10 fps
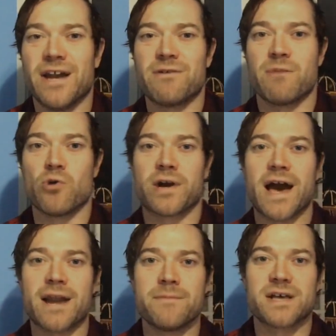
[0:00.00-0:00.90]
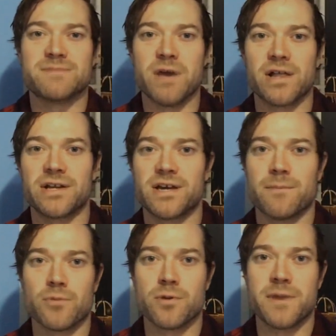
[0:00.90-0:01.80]
Anyway, Morgana makes Melody a
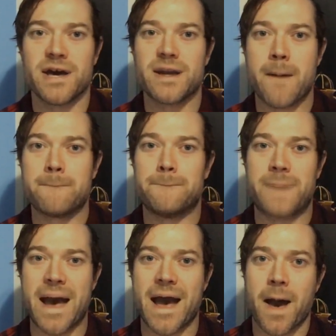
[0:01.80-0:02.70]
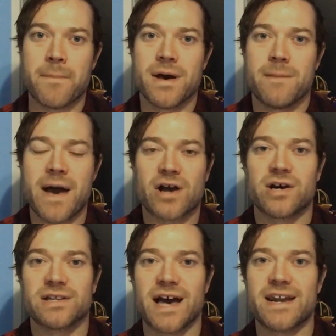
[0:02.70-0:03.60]
mermaid. Bam! Back
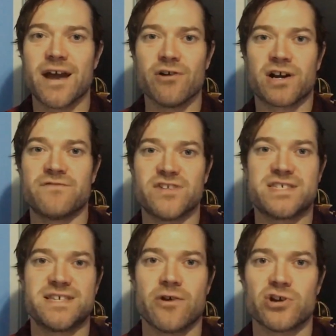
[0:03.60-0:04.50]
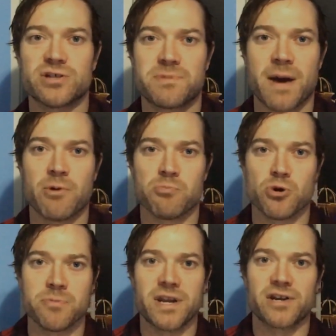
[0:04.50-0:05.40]
on land, Eric convinces Ariel to become a
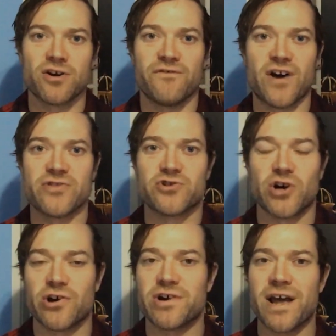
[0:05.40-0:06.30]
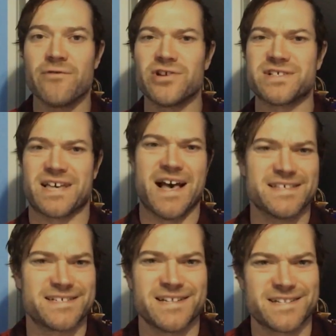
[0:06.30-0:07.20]
mermaid and go find their daughter and Ariel is
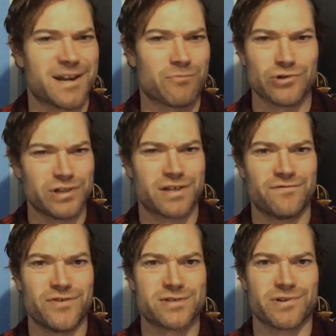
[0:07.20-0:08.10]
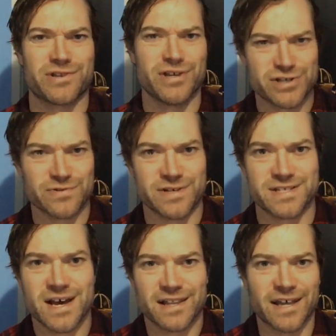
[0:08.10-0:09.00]
hesitant, and I'm really confused what the issue
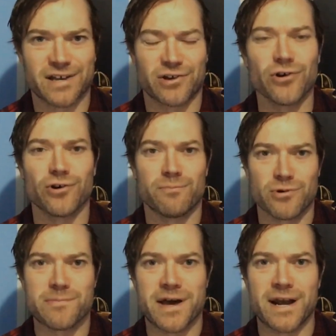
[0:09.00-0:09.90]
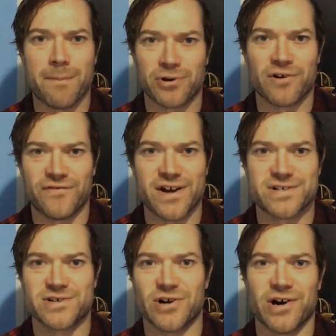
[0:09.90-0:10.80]
is. Like, girl, mermaid up and go
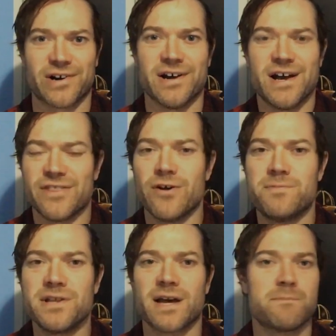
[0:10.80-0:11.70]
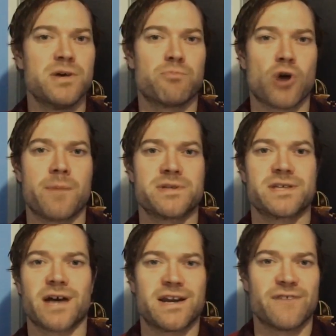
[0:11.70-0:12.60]
find your daughter. That would be like me
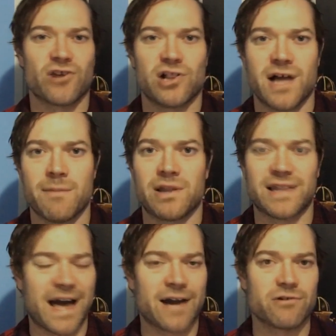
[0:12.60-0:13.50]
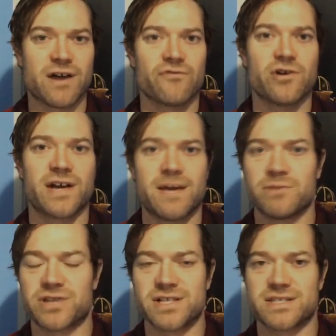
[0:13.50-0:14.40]
promising I would never climb a ladder ever again,
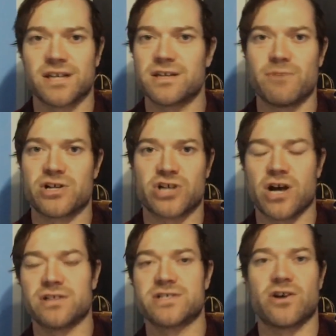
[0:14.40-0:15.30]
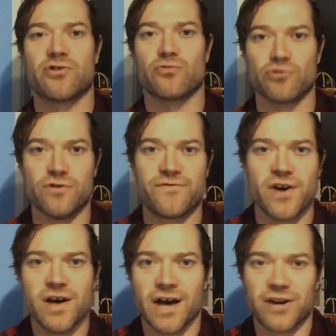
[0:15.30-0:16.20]
but then suddenly my child is on the
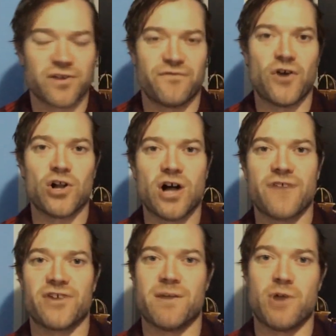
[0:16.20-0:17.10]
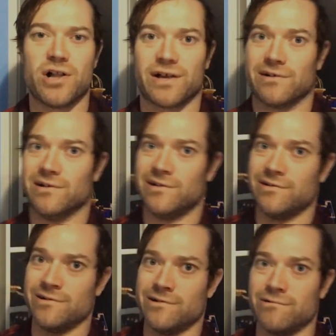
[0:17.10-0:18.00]
roof and could fall off, and I'm all like, I
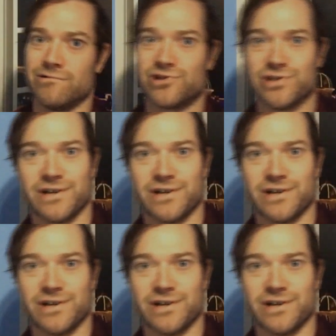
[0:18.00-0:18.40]
don't know,